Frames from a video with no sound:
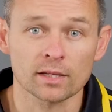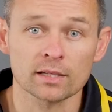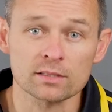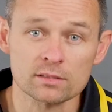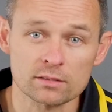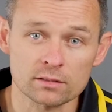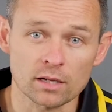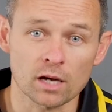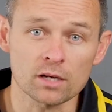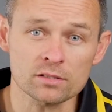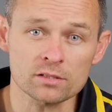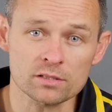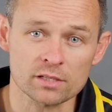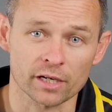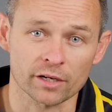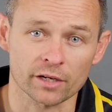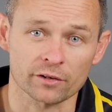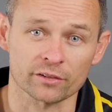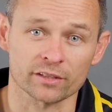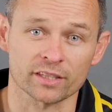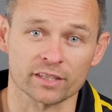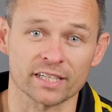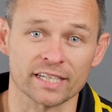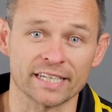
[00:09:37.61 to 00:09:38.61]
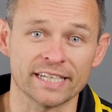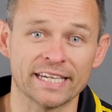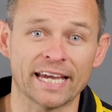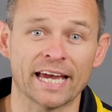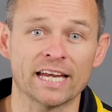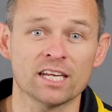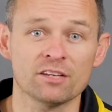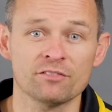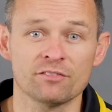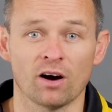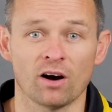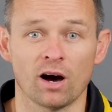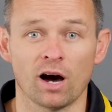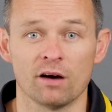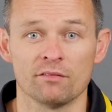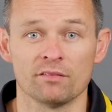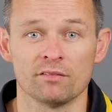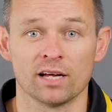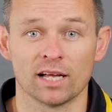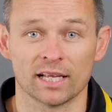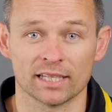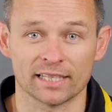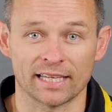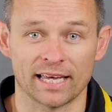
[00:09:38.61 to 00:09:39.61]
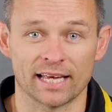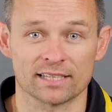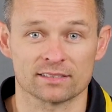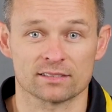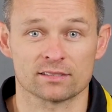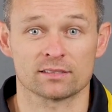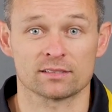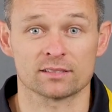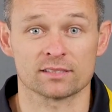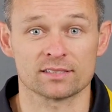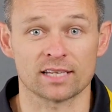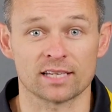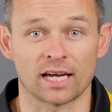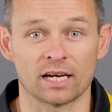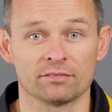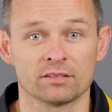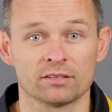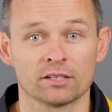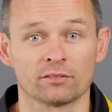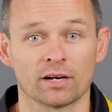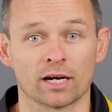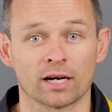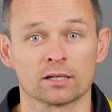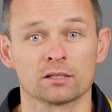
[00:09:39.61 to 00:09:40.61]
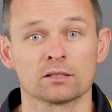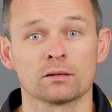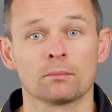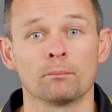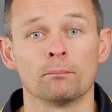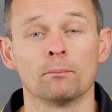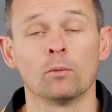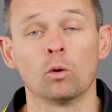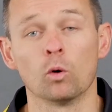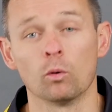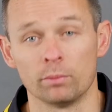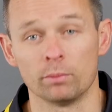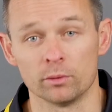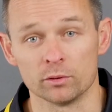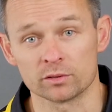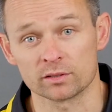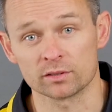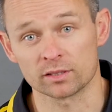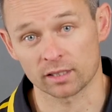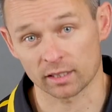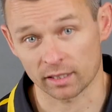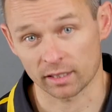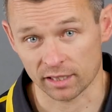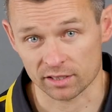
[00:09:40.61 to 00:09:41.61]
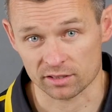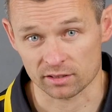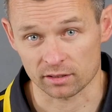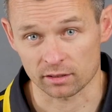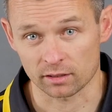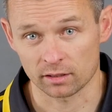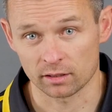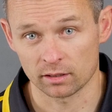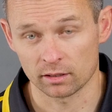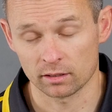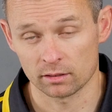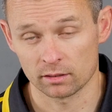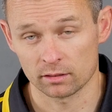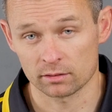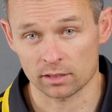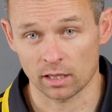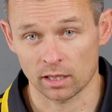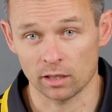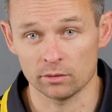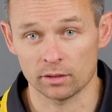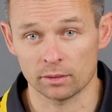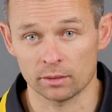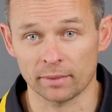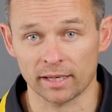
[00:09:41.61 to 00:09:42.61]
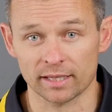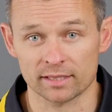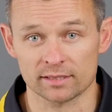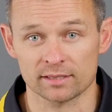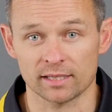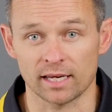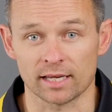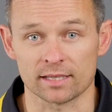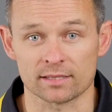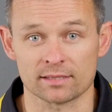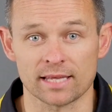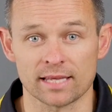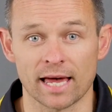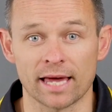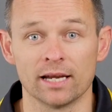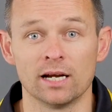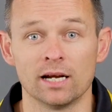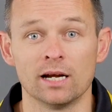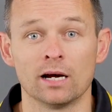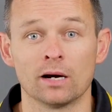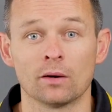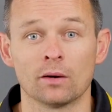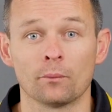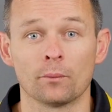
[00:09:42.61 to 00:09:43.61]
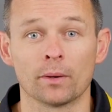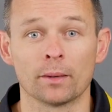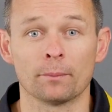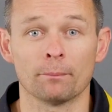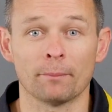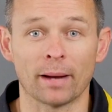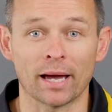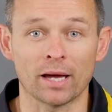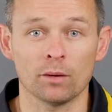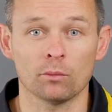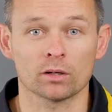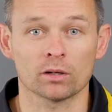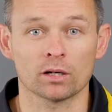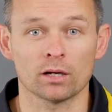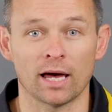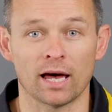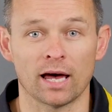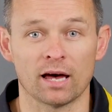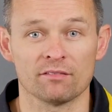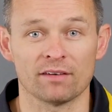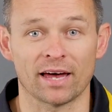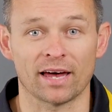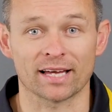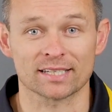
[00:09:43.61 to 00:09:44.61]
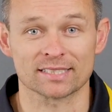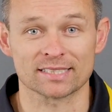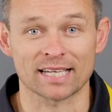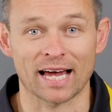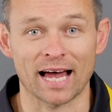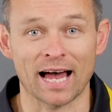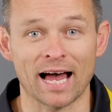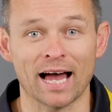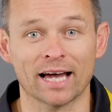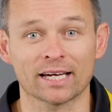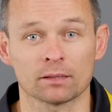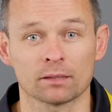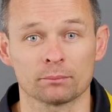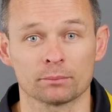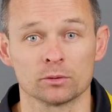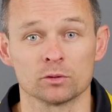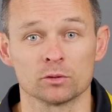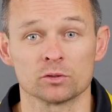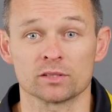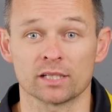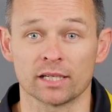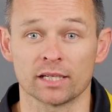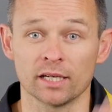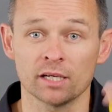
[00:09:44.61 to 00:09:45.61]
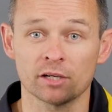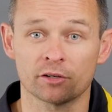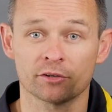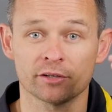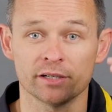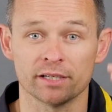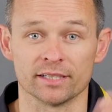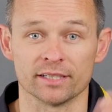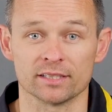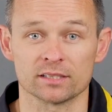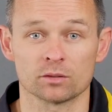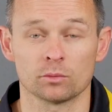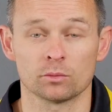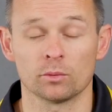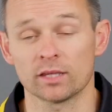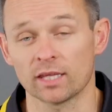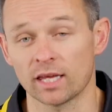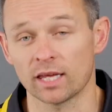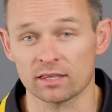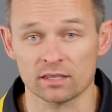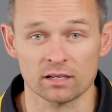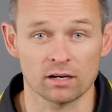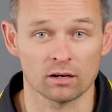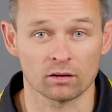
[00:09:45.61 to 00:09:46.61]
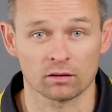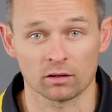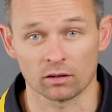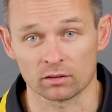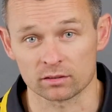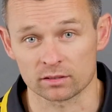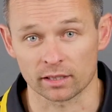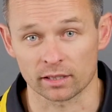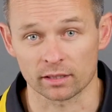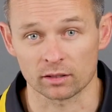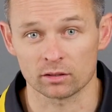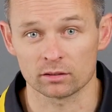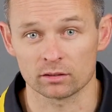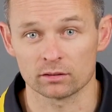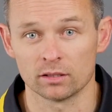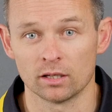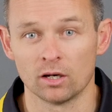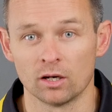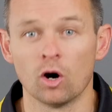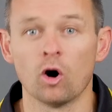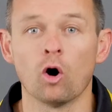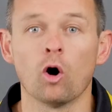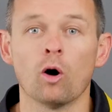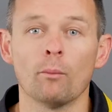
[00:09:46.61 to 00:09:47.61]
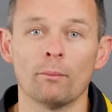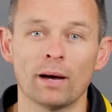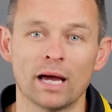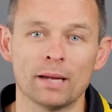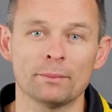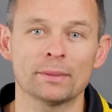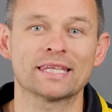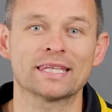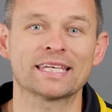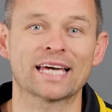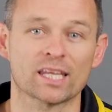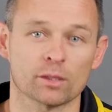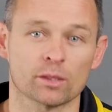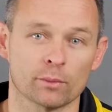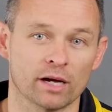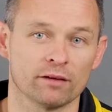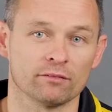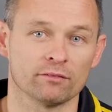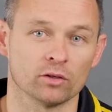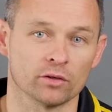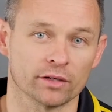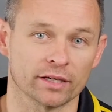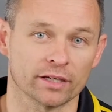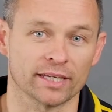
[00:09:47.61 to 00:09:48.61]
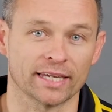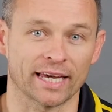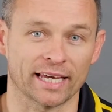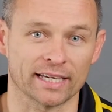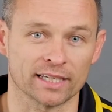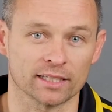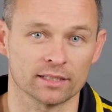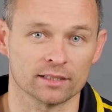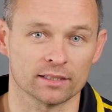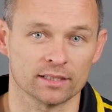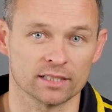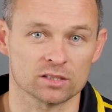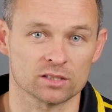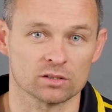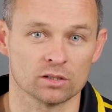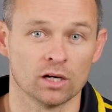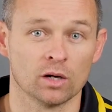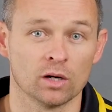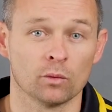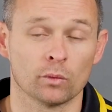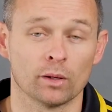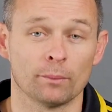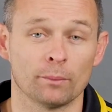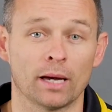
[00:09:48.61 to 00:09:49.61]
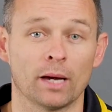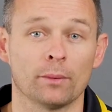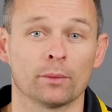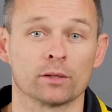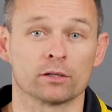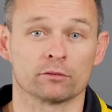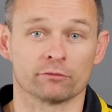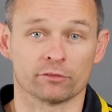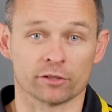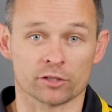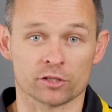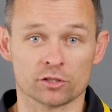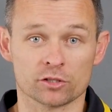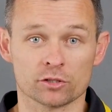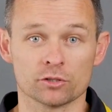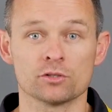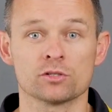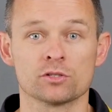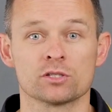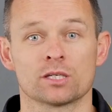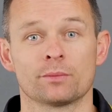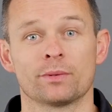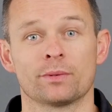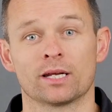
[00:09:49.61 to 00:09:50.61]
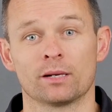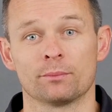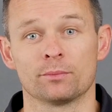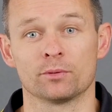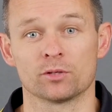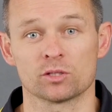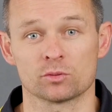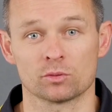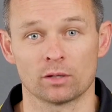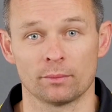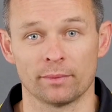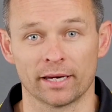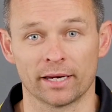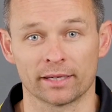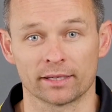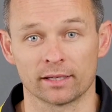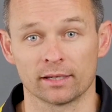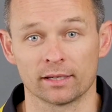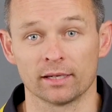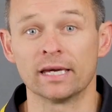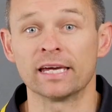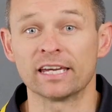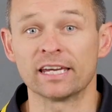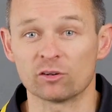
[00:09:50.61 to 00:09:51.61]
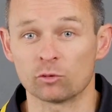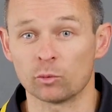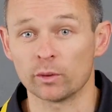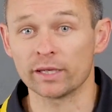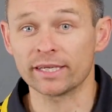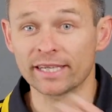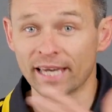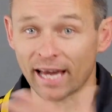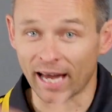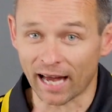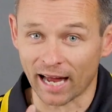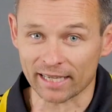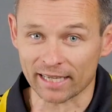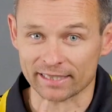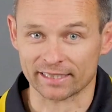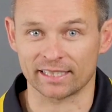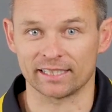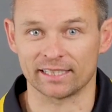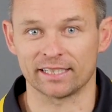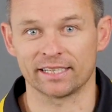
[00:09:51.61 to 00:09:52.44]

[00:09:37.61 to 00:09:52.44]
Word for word: It's no secret that E85 allows us to safely run more boost in an engine. So it makes sense that we may want to have our target boost increase with ethanol content. Or maybe the other way of looking at it is we may want to reduce the amount of boost we're making if we can't get